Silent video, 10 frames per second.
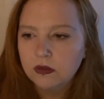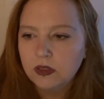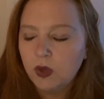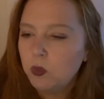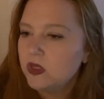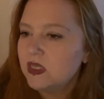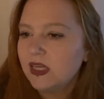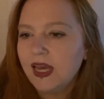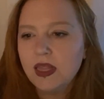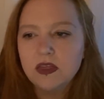And once
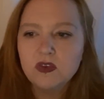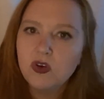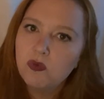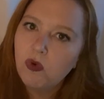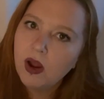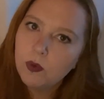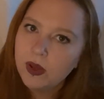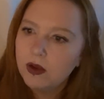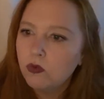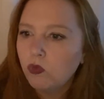again, there's no right
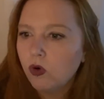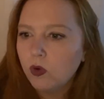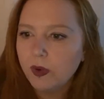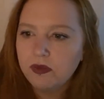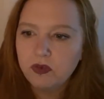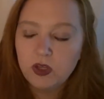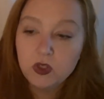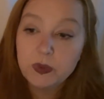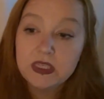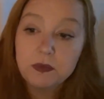way or wrong way for you
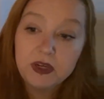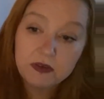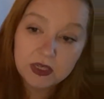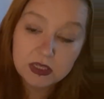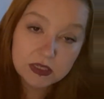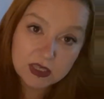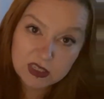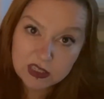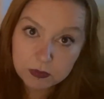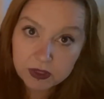to experience
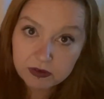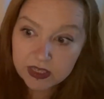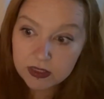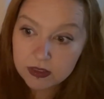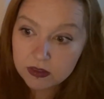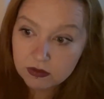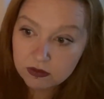this experience.